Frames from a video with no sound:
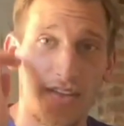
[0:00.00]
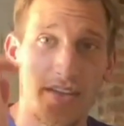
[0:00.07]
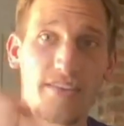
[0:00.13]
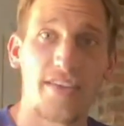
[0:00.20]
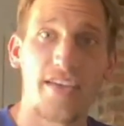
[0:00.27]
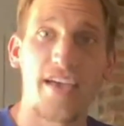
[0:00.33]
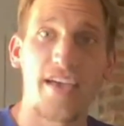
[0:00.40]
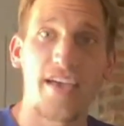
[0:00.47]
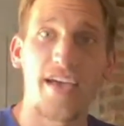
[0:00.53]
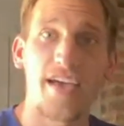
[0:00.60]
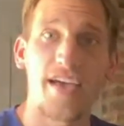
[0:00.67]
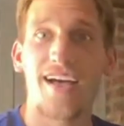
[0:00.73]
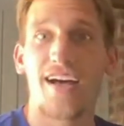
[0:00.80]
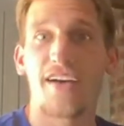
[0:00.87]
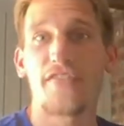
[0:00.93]
Yeah,
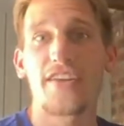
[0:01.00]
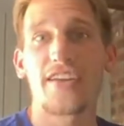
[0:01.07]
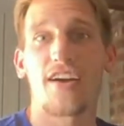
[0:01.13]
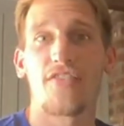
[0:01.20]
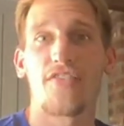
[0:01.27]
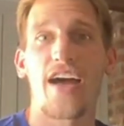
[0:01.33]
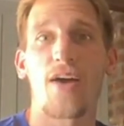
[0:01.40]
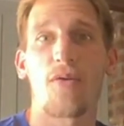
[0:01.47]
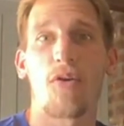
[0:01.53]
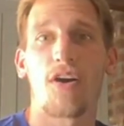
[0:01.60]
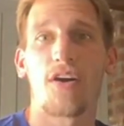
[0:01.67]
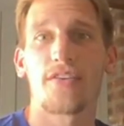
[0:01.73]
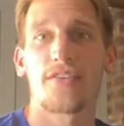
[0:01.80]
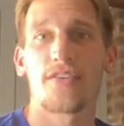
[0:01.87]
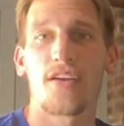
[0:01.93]
I think on that
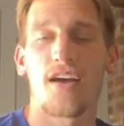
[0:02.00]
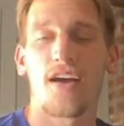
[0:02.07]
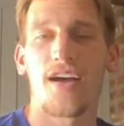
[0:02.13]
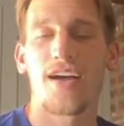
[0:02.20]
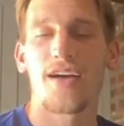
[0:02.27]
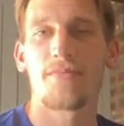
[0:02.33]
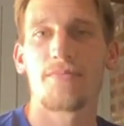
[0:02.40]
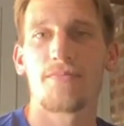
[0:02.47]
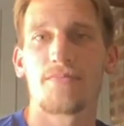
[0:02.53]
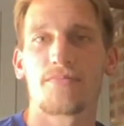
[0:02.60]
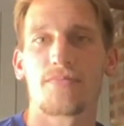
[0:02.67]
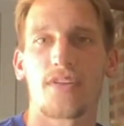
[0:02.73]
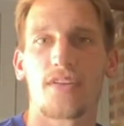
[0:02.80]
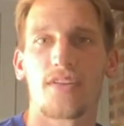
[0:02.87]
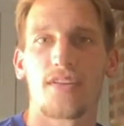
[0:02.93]
one,
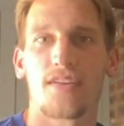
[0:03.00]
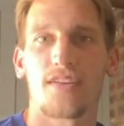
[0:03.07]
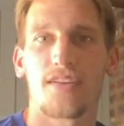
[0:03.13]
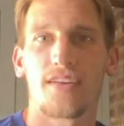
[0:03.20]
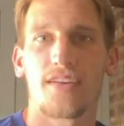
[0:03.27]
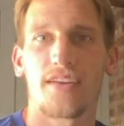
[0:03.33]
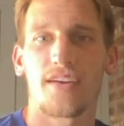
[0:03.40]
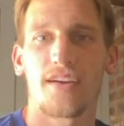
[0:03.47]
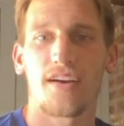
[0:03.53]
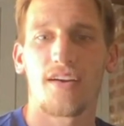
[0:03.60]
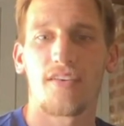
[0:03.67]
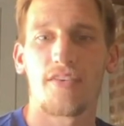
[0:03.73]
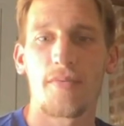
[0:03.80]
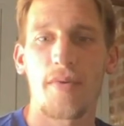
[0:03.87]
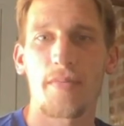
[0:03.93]
I
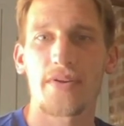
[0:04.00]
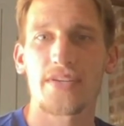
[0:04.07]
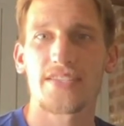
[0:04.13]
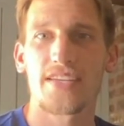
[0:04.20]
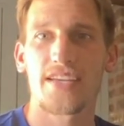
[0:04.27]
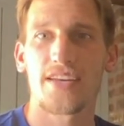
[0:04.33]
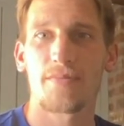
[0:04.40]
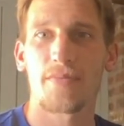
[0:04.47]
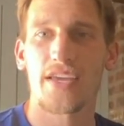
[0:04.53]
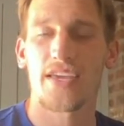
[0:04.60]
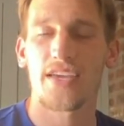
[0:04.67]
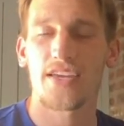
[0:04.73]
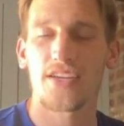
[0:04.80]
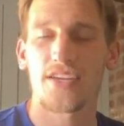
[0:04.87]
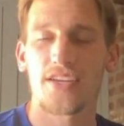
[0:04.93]
remember sitting in my
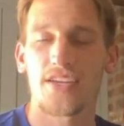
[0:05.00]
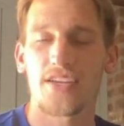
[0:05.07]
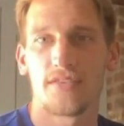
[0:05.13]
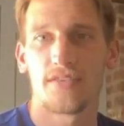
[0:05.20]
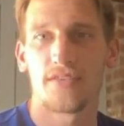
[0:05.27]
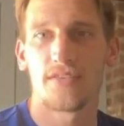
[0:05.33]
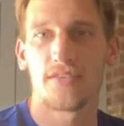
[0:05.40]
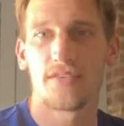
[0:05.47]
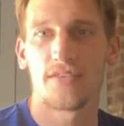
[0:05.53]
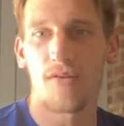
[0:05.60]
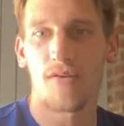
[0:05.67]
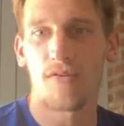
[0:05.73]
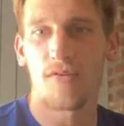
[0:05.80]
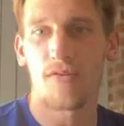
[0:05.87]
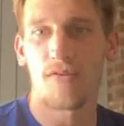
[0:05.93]
kitchen
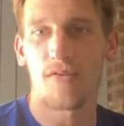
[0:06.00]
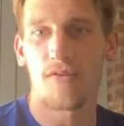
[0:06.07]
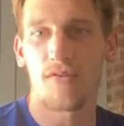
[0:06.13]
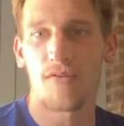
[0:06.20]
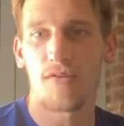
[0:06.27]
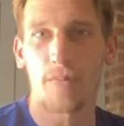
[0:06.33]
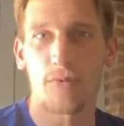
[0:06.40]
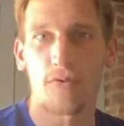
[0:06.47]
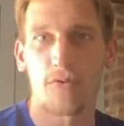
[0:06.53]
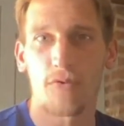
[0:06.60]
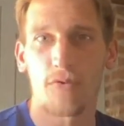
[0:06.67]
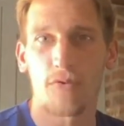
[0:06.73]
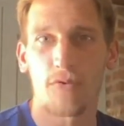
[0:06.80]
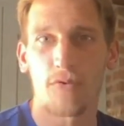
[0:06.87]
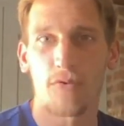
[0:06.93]
with my wife, my
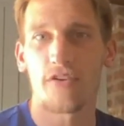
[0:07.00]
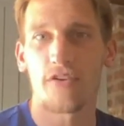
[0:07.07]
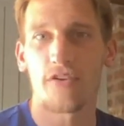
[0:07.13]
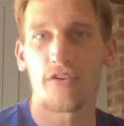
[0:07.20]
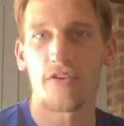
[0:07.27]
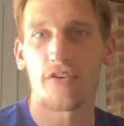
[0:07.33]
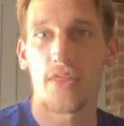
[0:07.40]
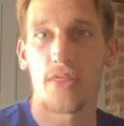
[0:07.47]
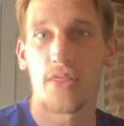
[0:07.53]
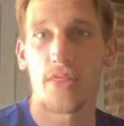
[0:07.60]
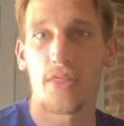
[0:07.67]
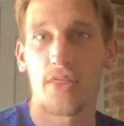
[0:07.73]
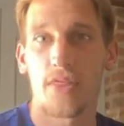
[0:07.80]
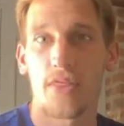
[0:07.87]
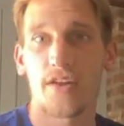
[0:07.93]
brother-in-law in the
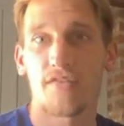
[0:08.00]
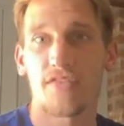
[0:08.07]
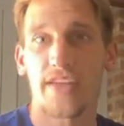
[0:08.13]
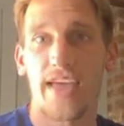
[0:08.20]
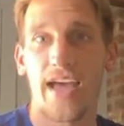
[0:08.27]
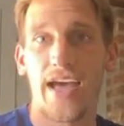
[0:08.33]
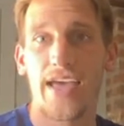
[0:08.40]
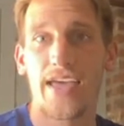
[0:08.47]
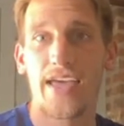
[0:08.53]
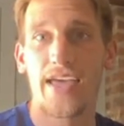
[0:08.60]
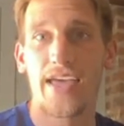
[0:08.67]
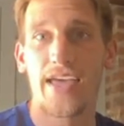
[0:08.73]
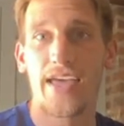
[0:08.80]
morning of the game.